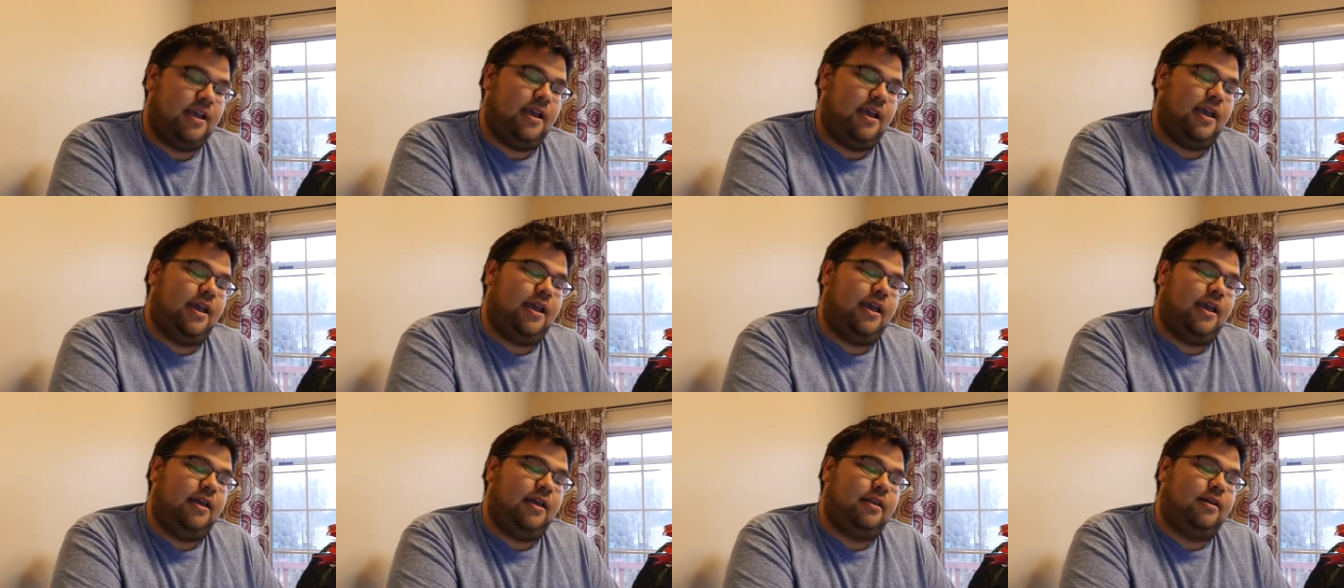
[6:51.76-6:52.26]

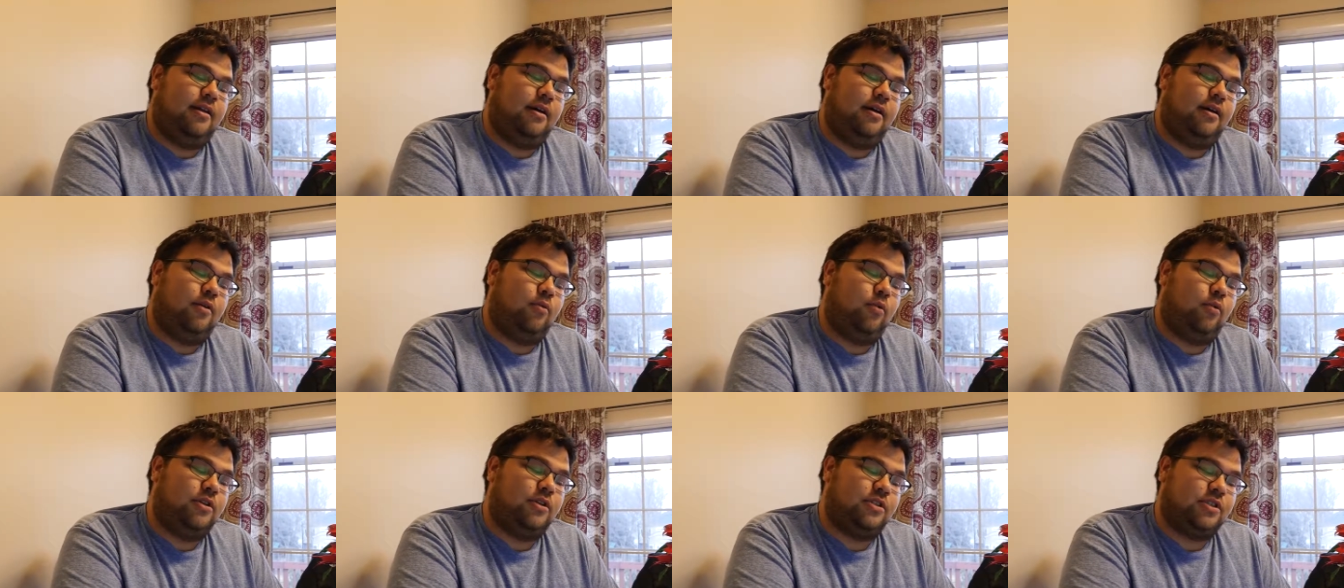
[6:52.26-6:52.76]
and uh,
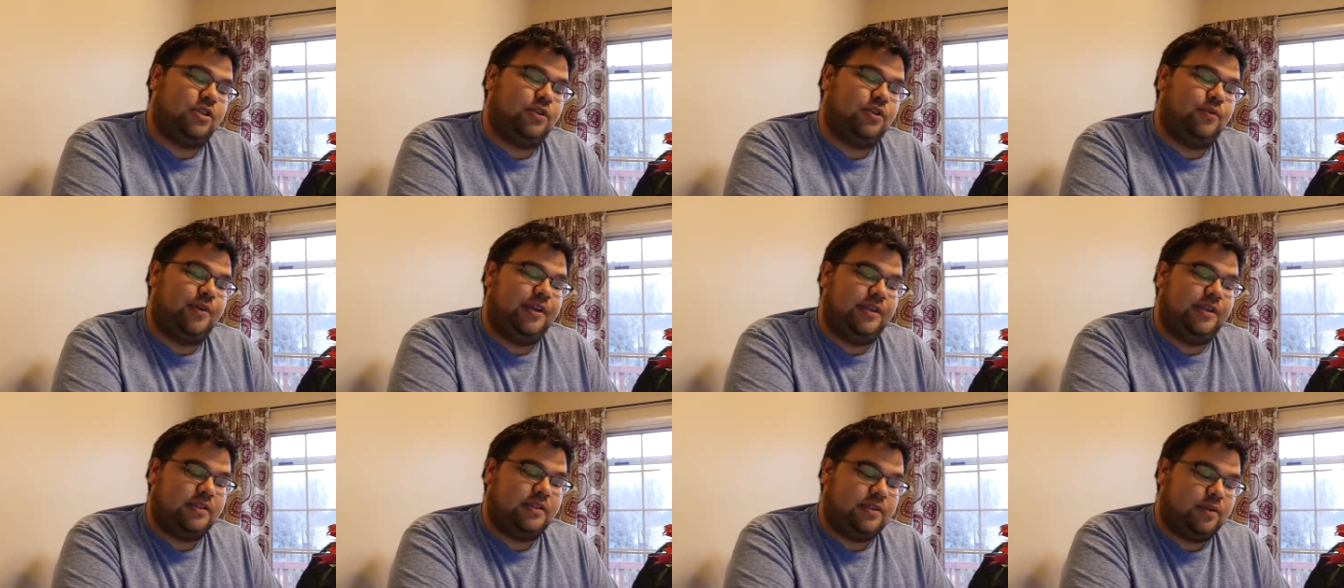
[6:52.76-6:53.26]
once you
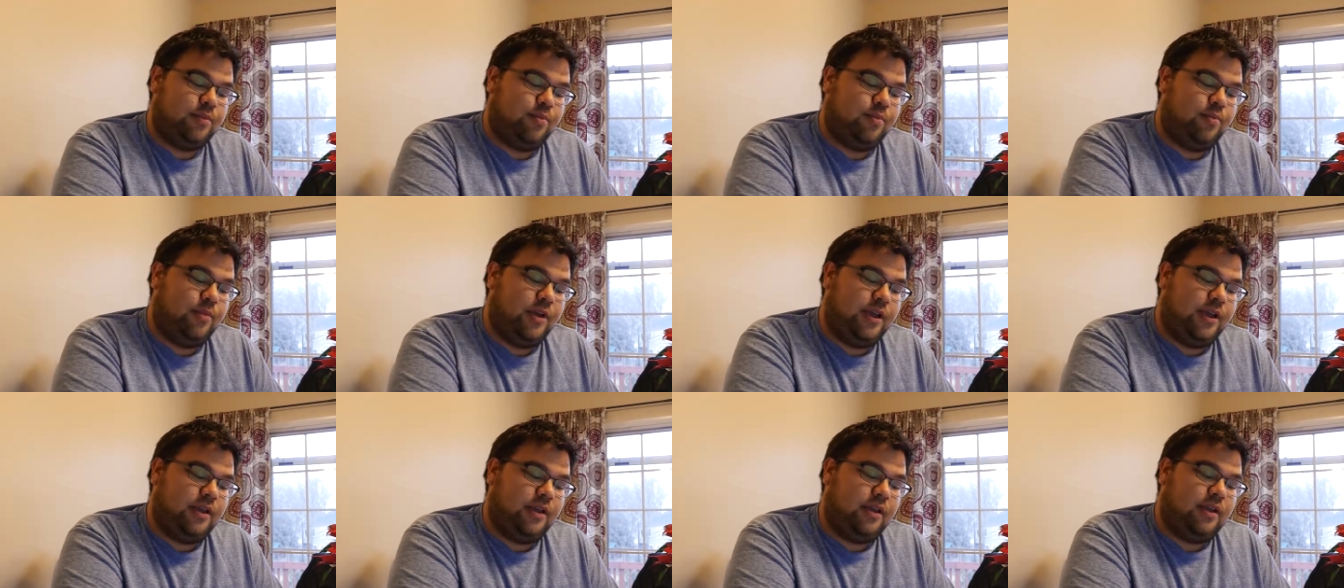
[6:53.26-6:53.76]
hit
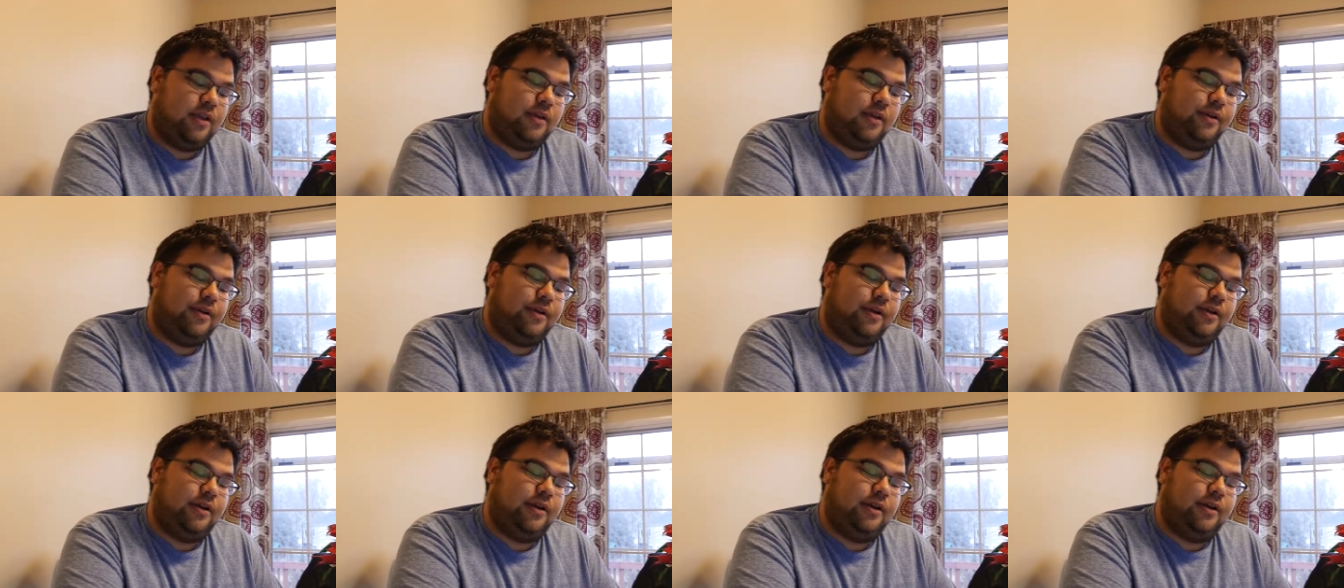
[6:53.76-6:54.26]
submit,
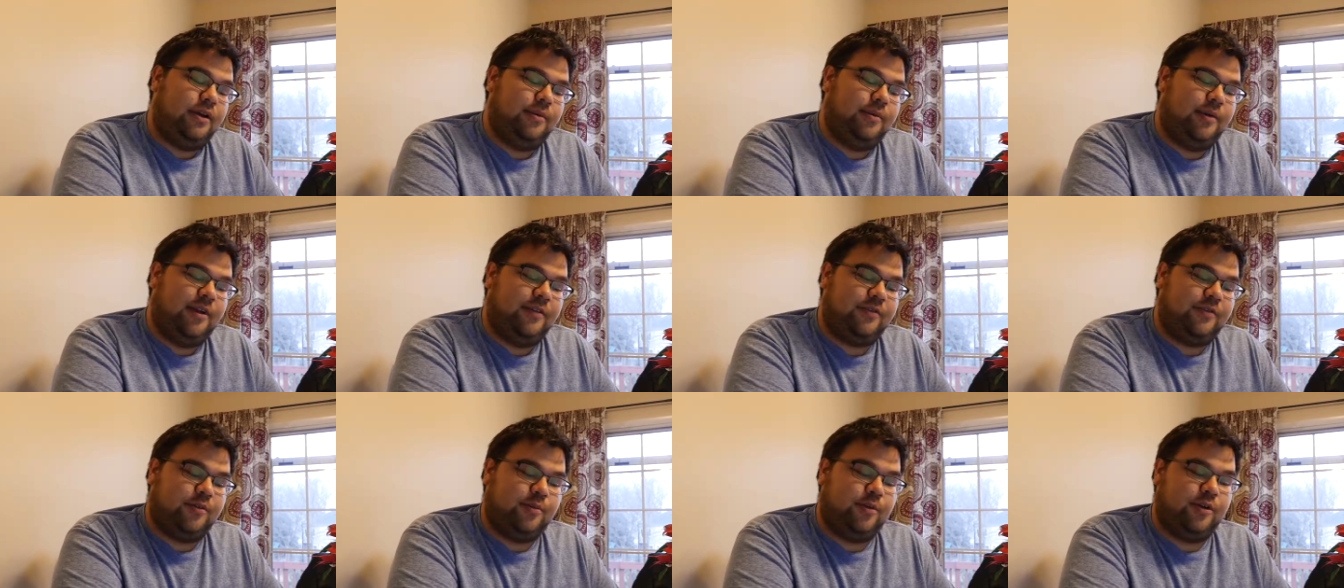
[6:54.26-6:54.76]
um,
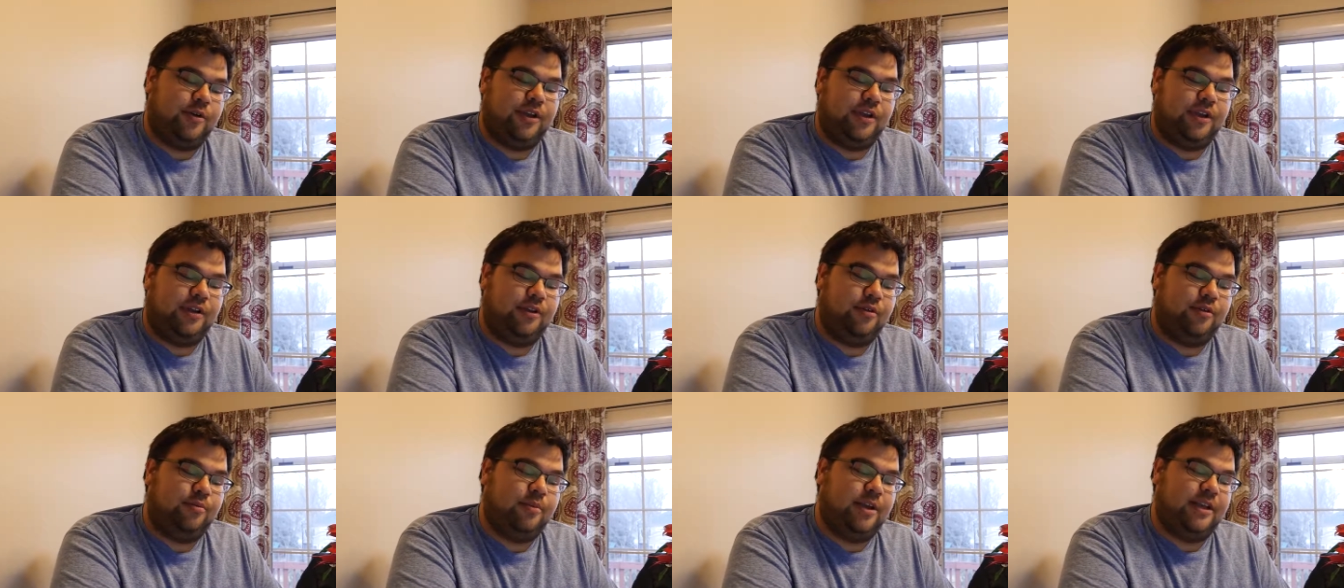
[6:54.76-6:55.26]
after putting in
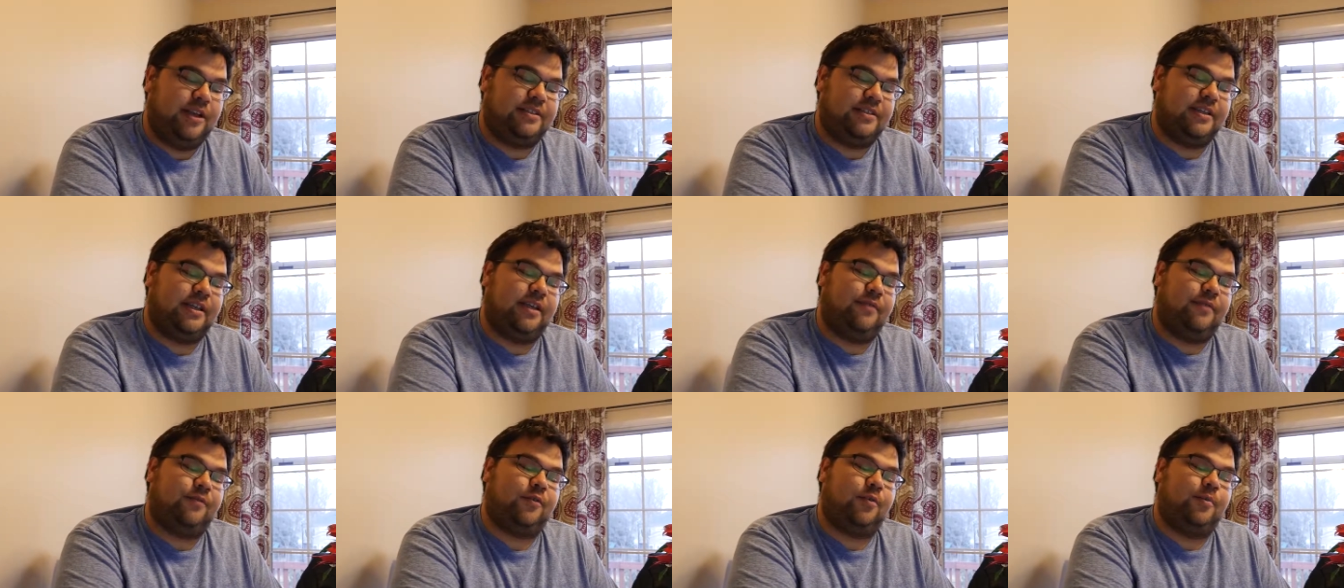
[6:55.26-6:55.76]
your basic
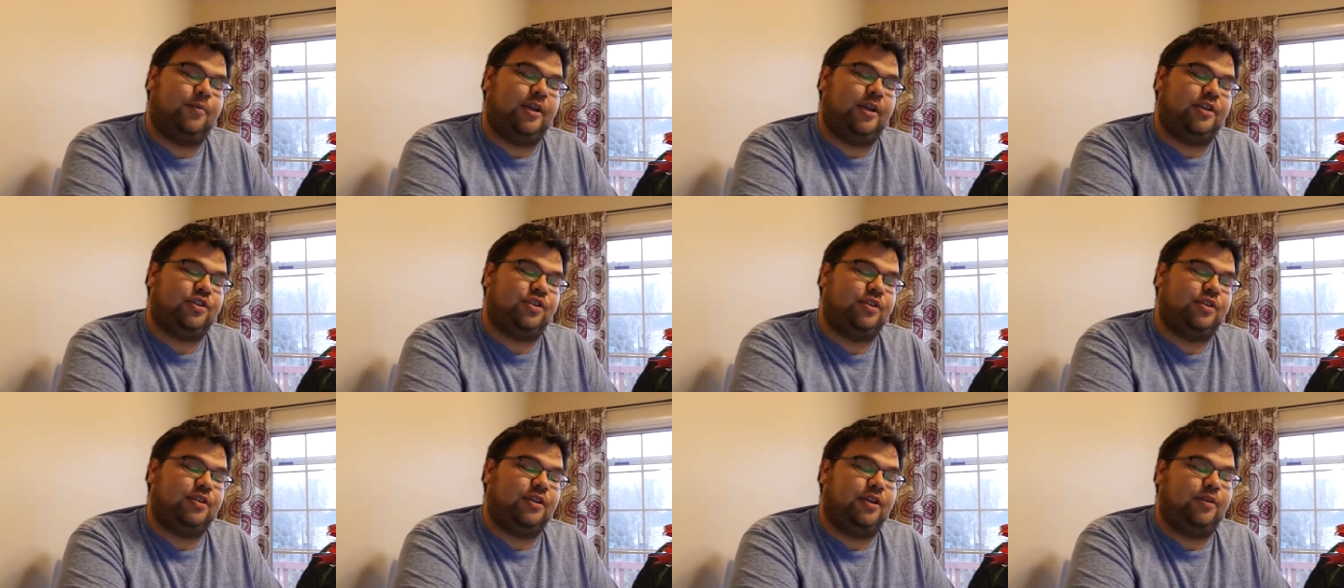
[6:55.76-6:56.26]

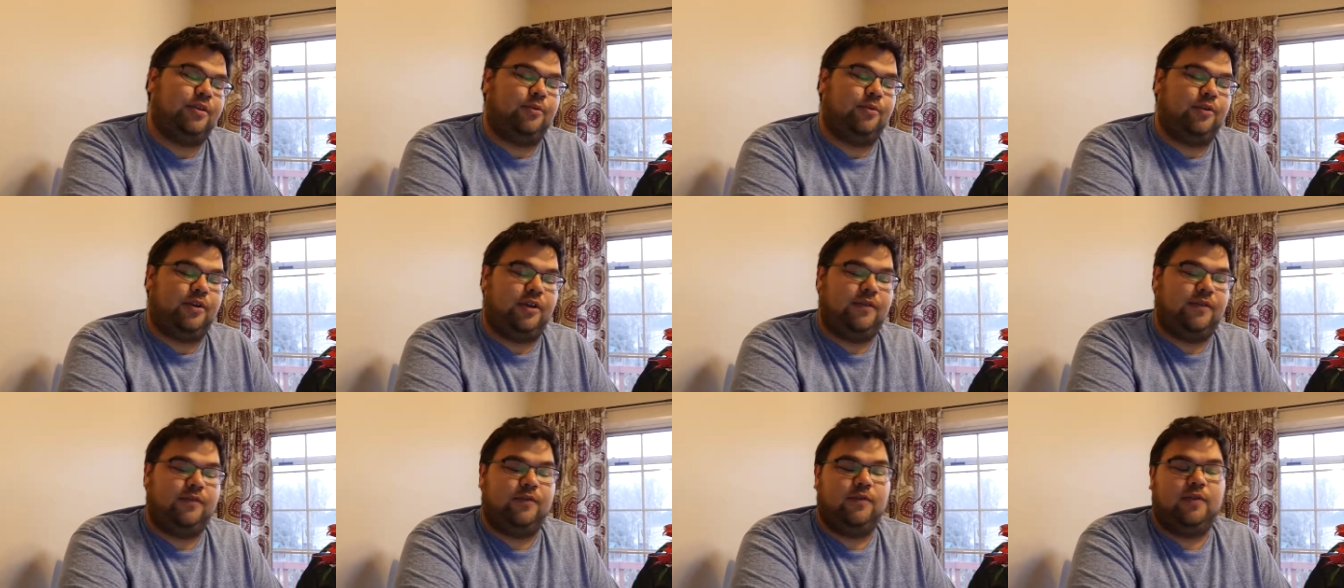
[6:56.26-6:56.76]
information, it will
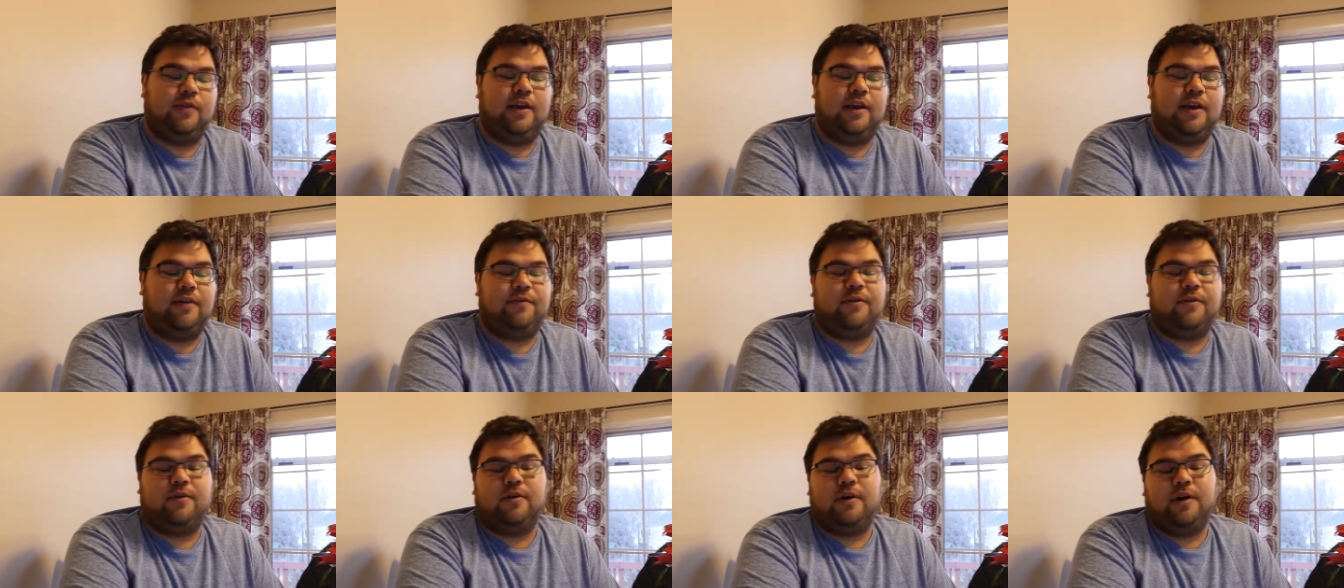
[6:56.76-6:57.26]
give you the
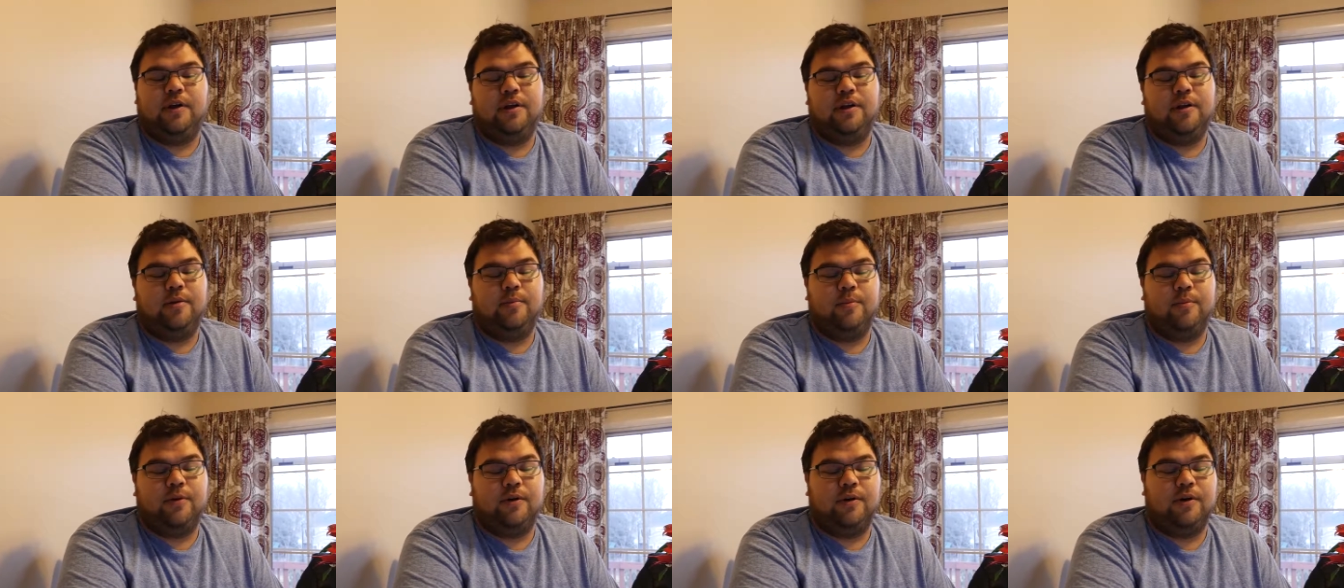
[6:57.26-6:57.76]
FRN
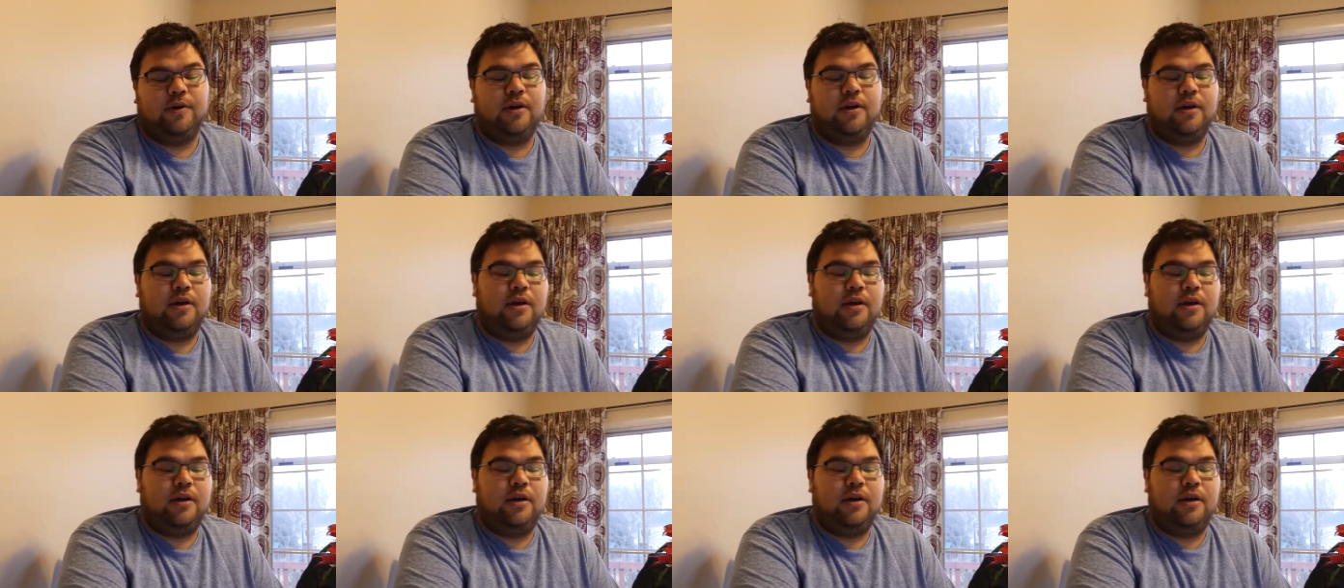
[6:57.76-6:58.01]
number.